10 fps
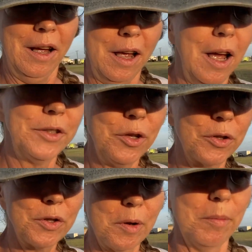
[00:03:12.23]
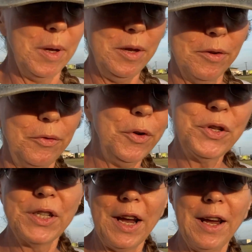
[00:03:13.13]
I took some the first
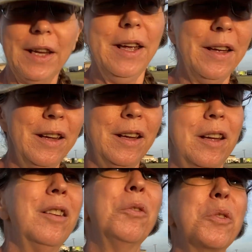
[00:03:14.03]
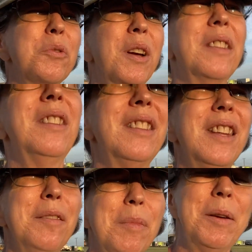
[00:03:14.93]
day, which I
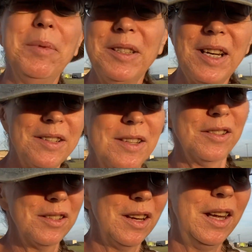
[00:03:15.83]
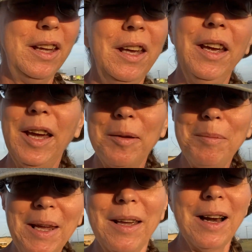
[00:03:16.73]
think might have been day 6, and
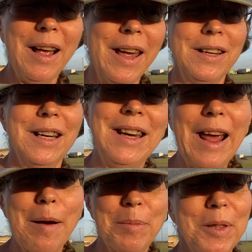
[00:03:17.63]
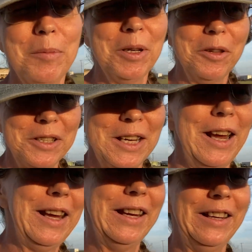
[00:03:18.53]
man, I had to nap in the middle of the
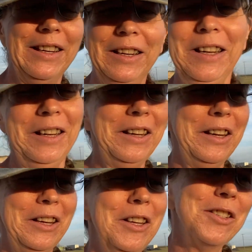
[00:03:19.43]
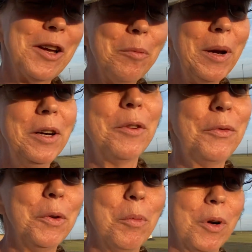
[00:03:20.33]
day. So I waited a
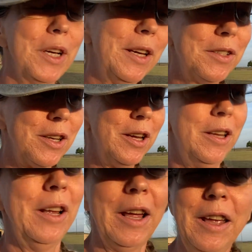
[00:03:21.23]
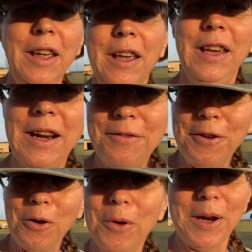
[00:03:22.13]
few more days, and I
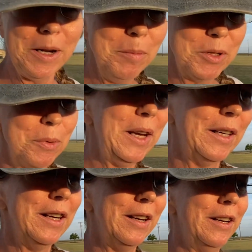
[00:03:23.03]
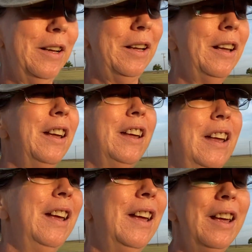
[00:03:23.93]
felt great in between.
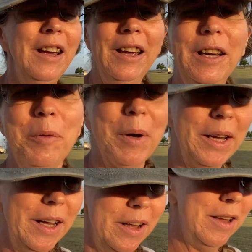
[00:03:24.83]
Anyway,